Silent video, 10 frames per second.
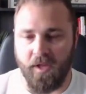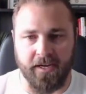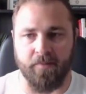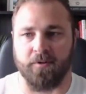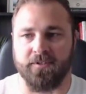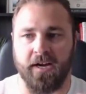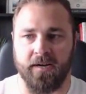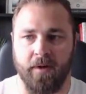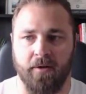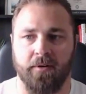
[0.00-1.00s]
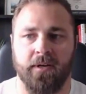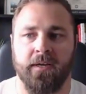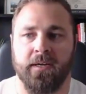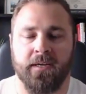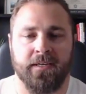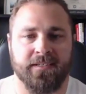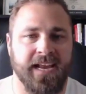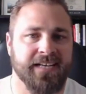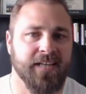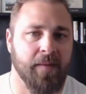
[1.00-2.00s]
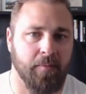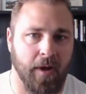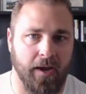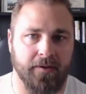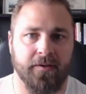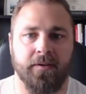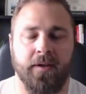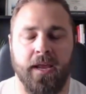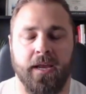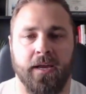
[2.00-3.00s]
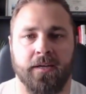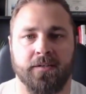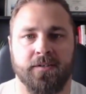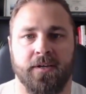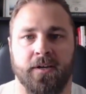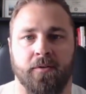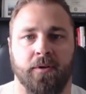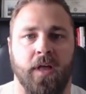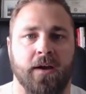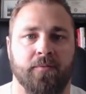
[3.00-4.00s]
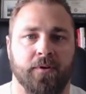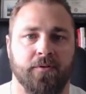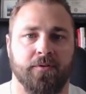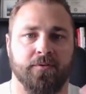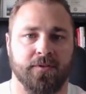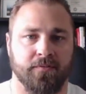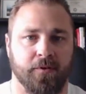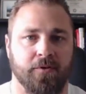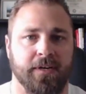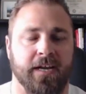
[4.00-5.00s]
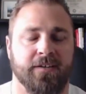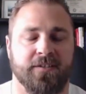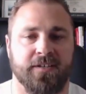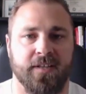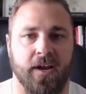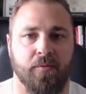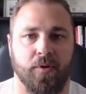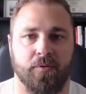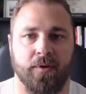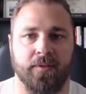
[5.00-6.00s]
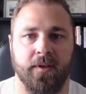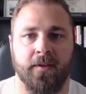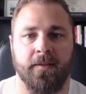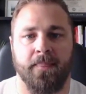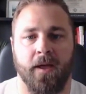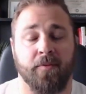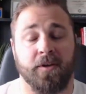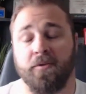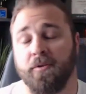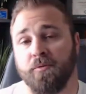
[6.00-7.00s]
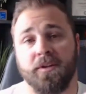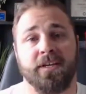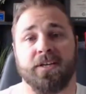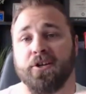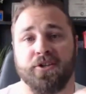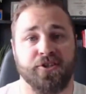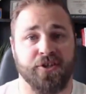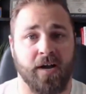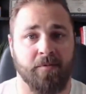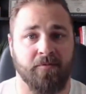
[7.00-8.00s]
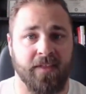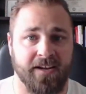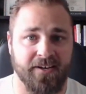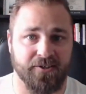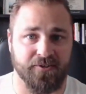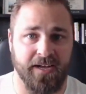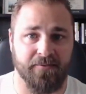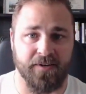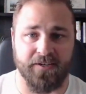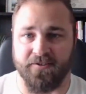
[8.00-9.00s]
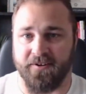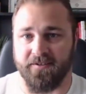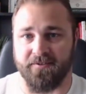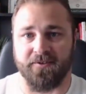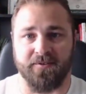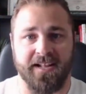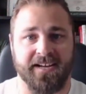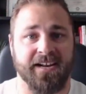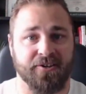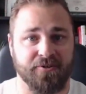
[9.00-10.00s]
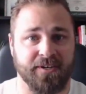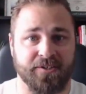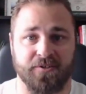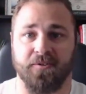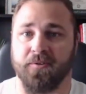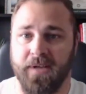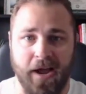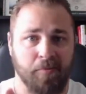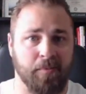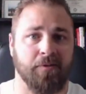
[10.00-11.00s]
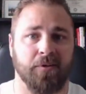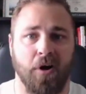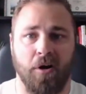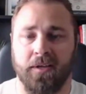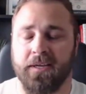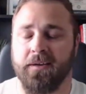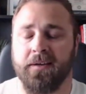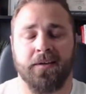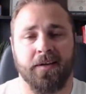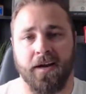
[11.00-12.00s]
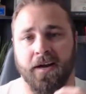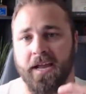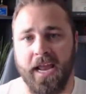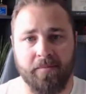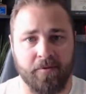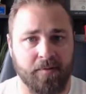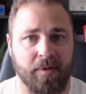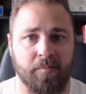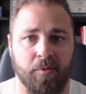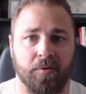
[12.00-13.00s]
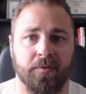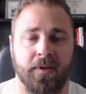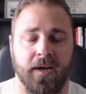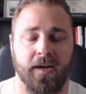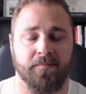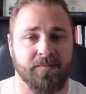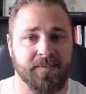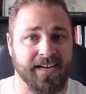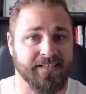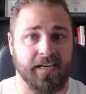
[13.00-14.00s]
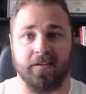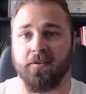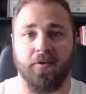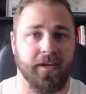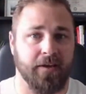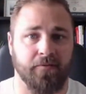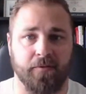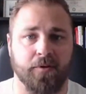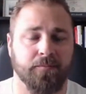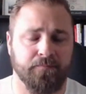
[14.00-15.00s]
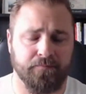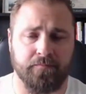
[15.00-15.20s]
again, we're talking about staying top of mind. And, you know, a lot of recruiters and recruiting agencies that I work with, um, they do a really good job of that initial outreach. They're either doing that kind of traditional outbound calling, uh, hammering people, um, kind of taking the low hanging fruit,